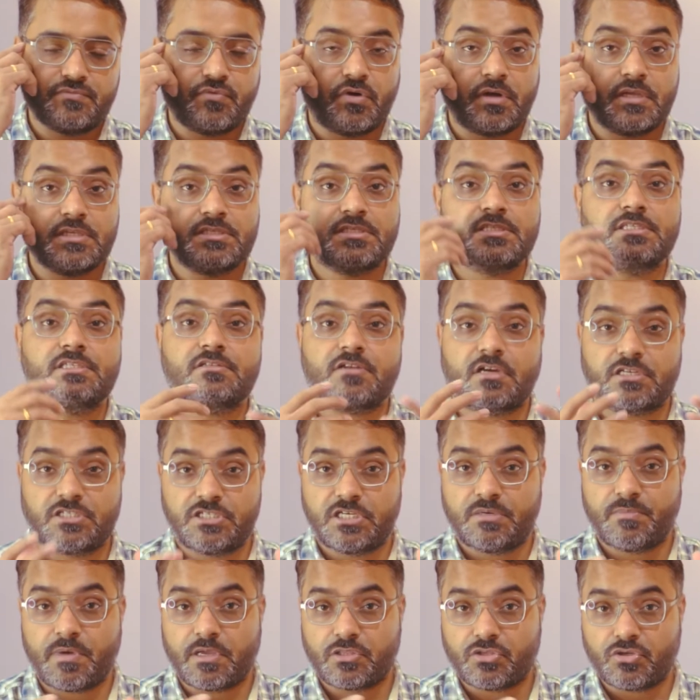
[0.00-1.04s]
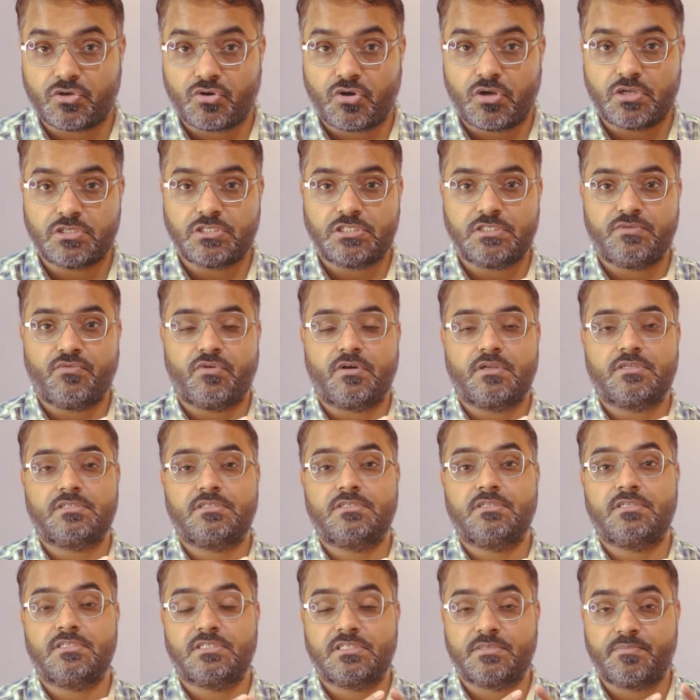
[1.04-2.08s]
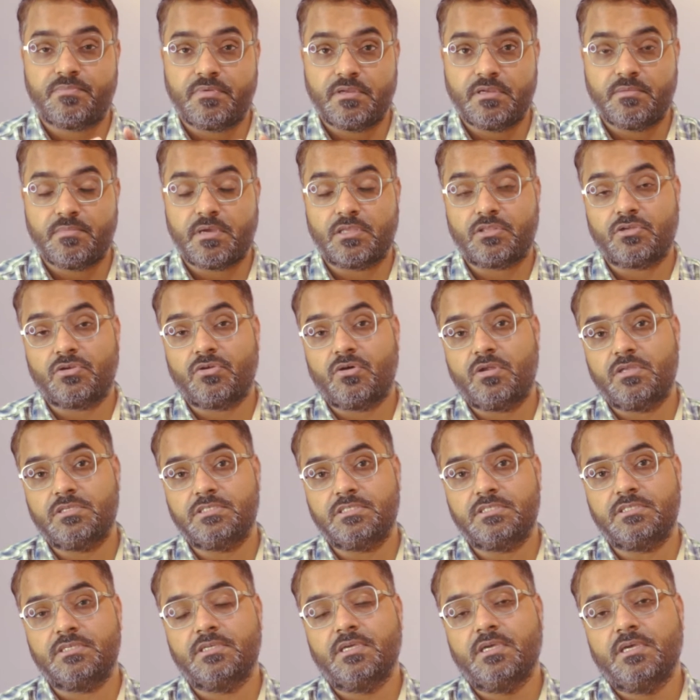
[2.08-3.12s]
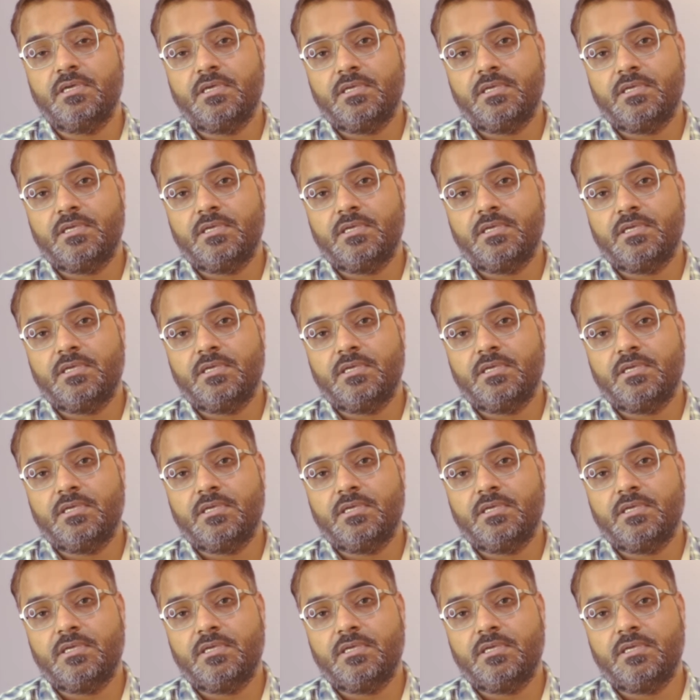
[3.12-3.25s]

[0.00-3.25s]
what is the structured methodology, what is the discipline methodology